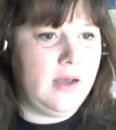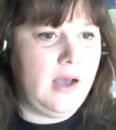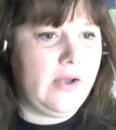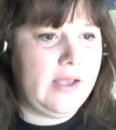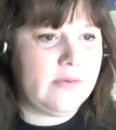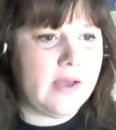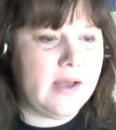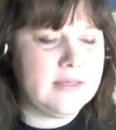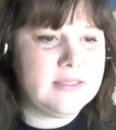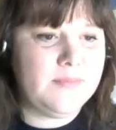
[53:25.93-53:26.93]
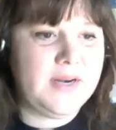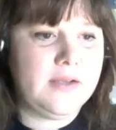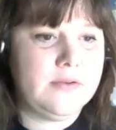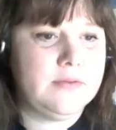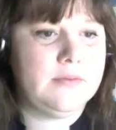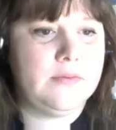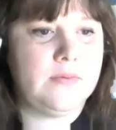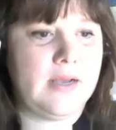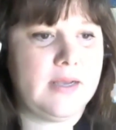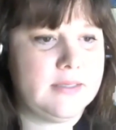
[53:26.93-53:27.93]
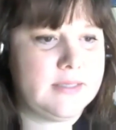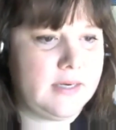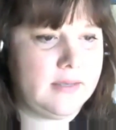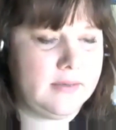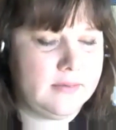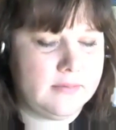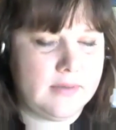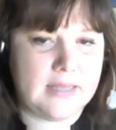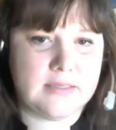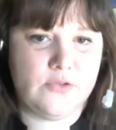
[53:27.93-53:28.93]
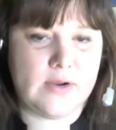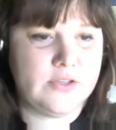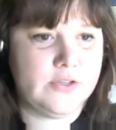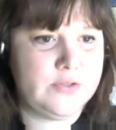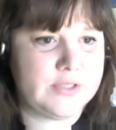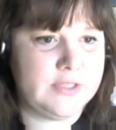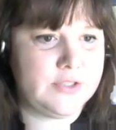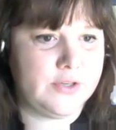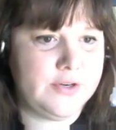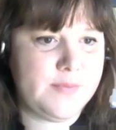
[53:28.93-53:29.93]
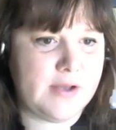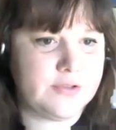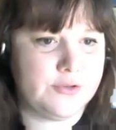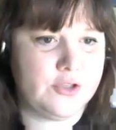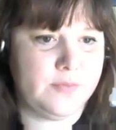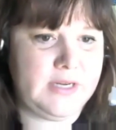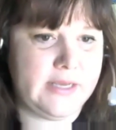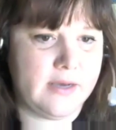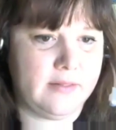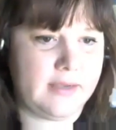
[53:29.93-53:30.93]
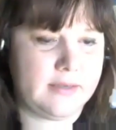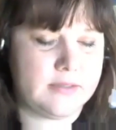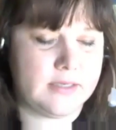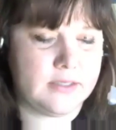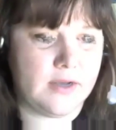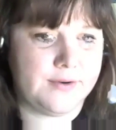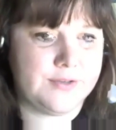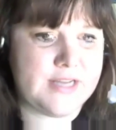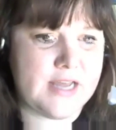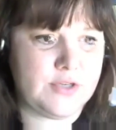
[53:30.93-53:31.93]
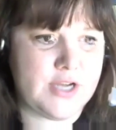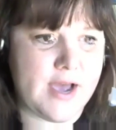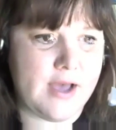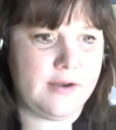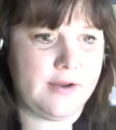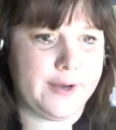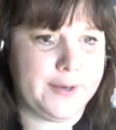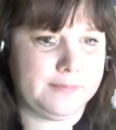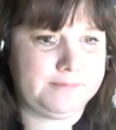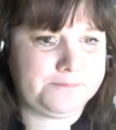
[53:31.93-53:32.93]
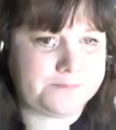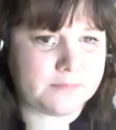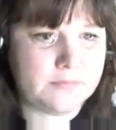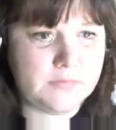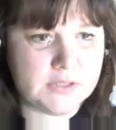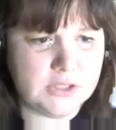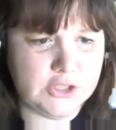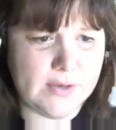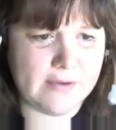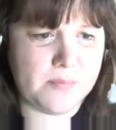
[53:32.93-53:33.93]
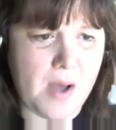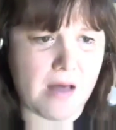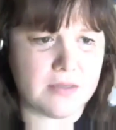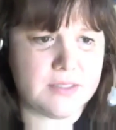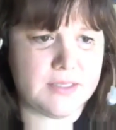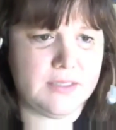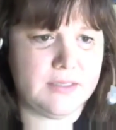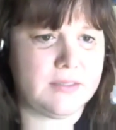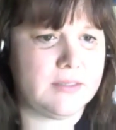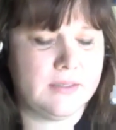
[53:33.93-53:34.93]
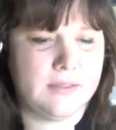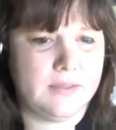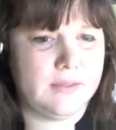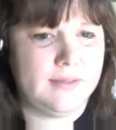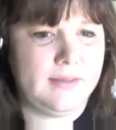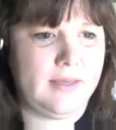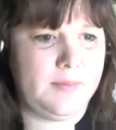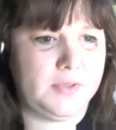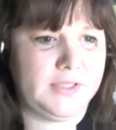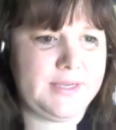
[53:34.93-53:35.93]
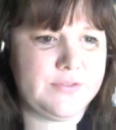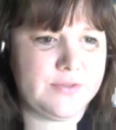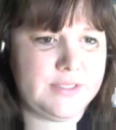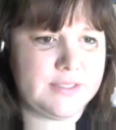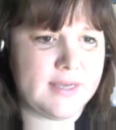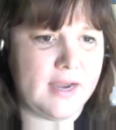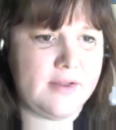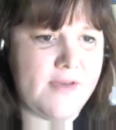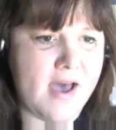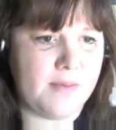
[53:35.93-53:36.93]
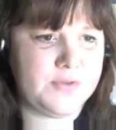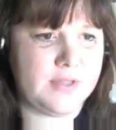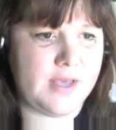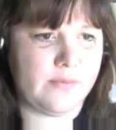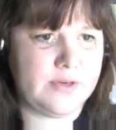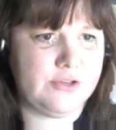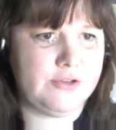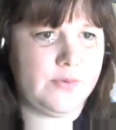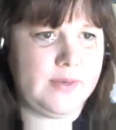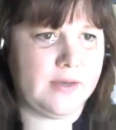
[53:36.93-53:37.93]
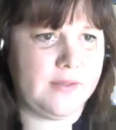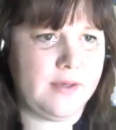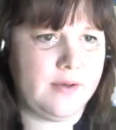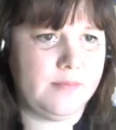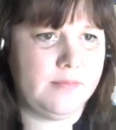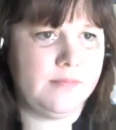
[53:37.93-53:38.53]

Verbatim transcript: Okay, uh, somebody who is it a has a director who's concerned about social media like TikTok or Snapchat. Um, do you have policies in place for these kind of apps and the outreach you're doing on them?